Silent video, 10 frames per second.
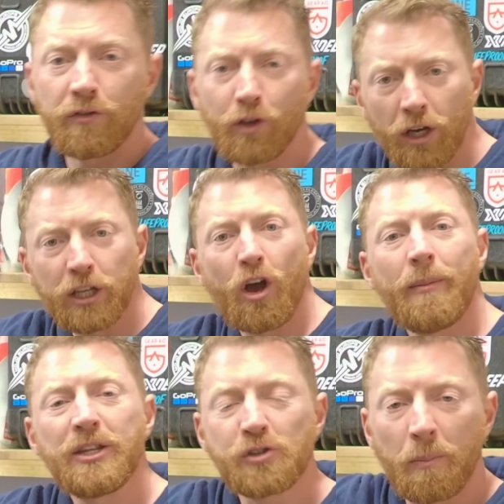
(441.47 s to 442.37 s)
if you've got any
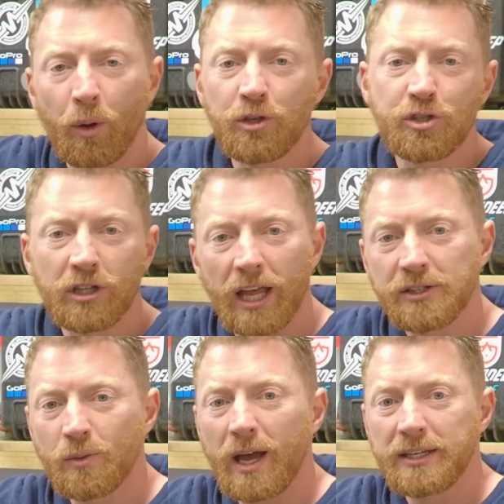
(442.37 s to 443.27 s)
comments or points you'd like
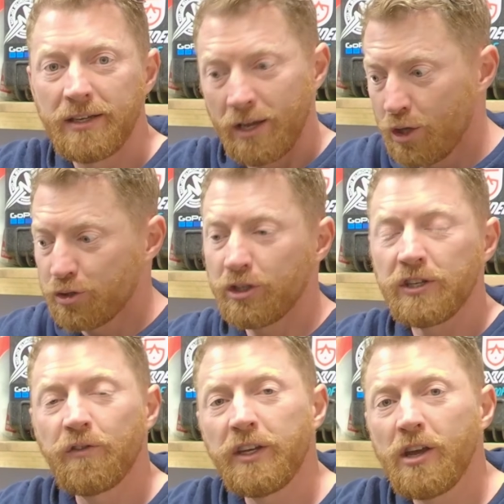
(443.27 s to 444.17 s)
to add to
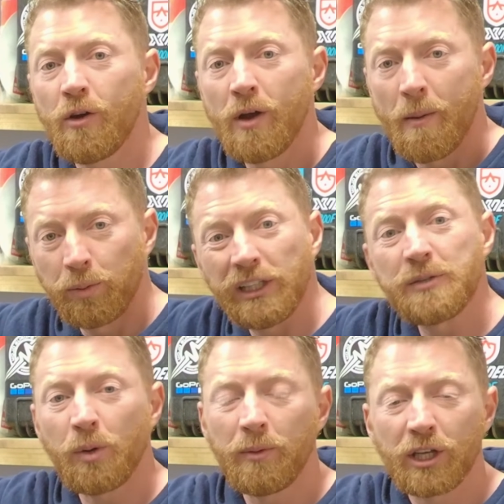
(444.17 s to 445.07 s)
this video, please
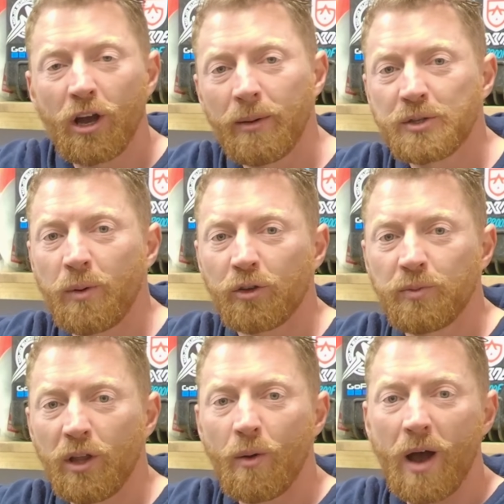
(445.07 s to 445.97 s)
put them in the comments box
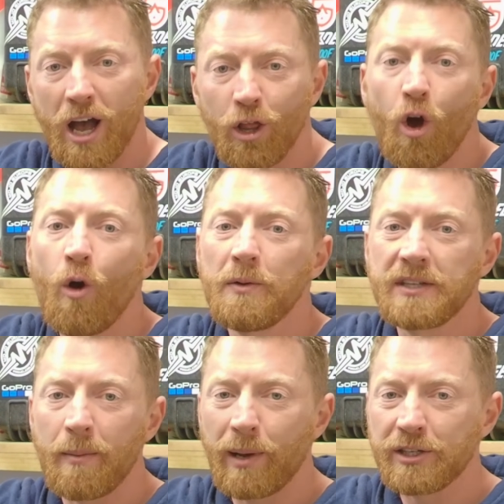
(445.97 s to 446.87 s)
below. I'll always
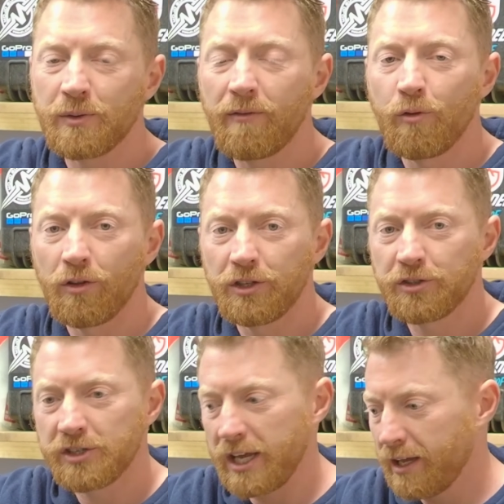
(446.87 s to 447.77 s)
get back to everyone that
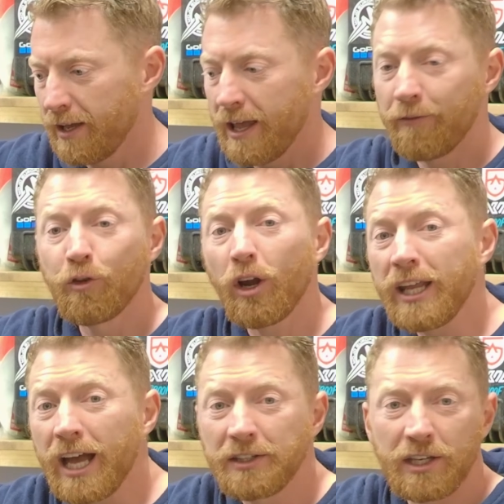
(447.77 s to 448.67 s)
does it. If you've got any
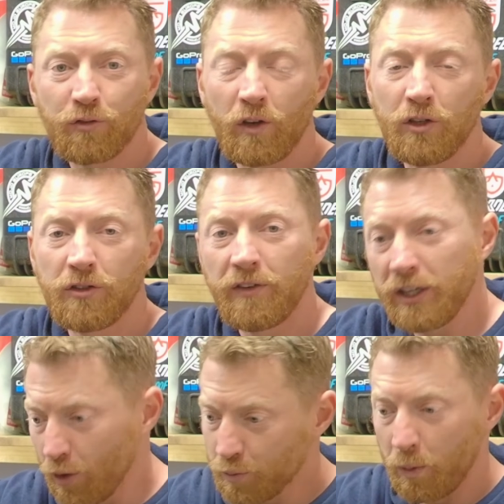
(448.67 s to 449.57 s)
ideas for any other
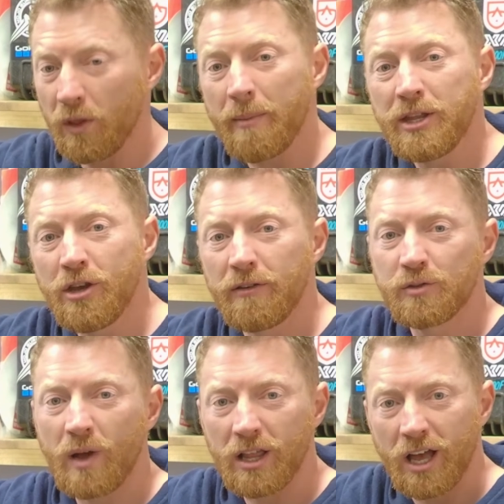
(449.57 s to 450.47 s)
videos, put them in there as
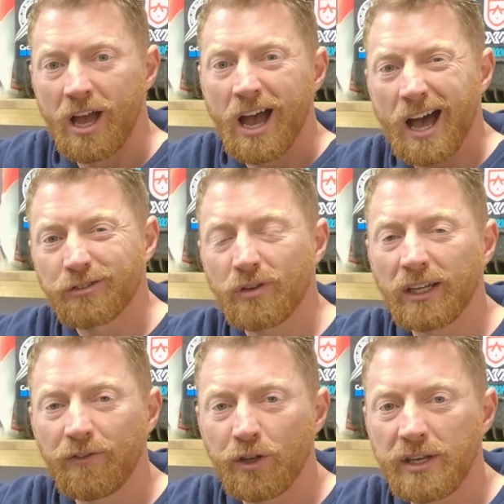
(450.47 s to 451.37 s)
well. I'll try and
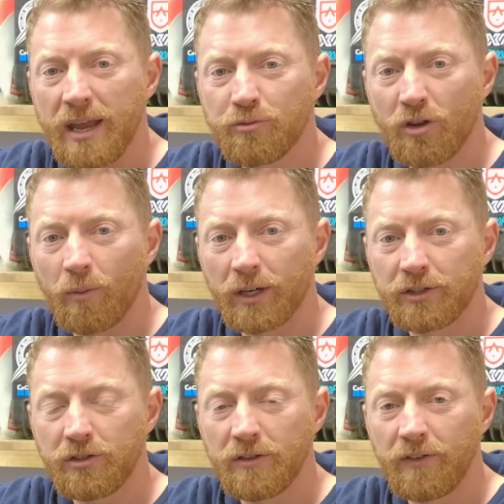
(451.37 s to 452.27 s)
give you a name drop when I
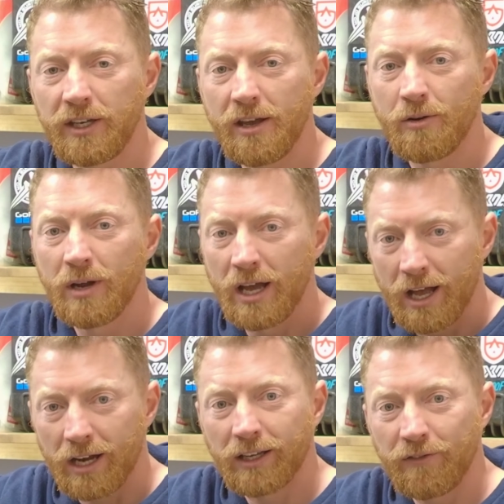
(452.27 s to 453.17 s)
do the video,
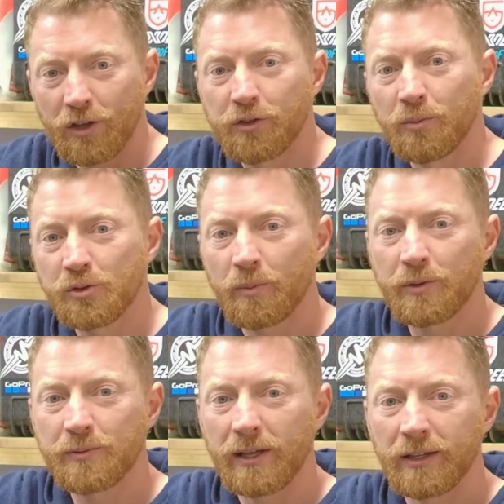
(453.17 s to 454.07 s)
and I'll give you a thumbs up
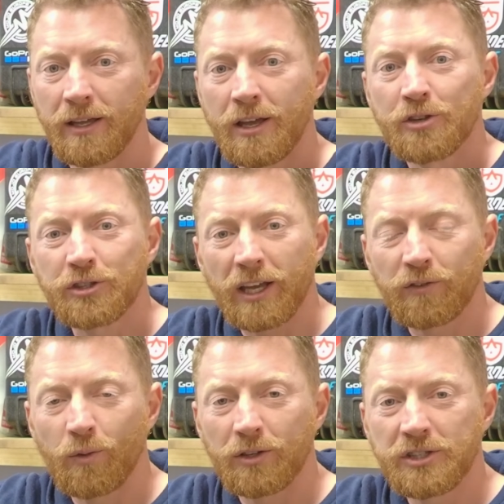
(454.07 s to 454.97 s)
as well. So thanks
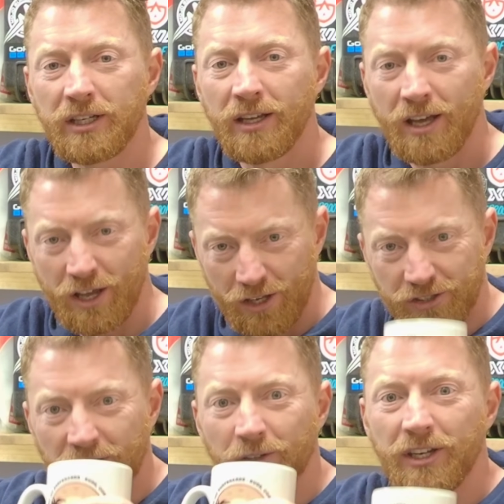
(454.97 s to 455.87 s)
for watching.
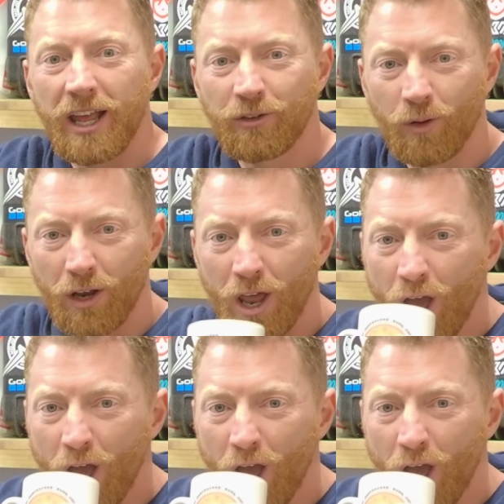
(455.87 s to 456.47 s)
See you on the next one.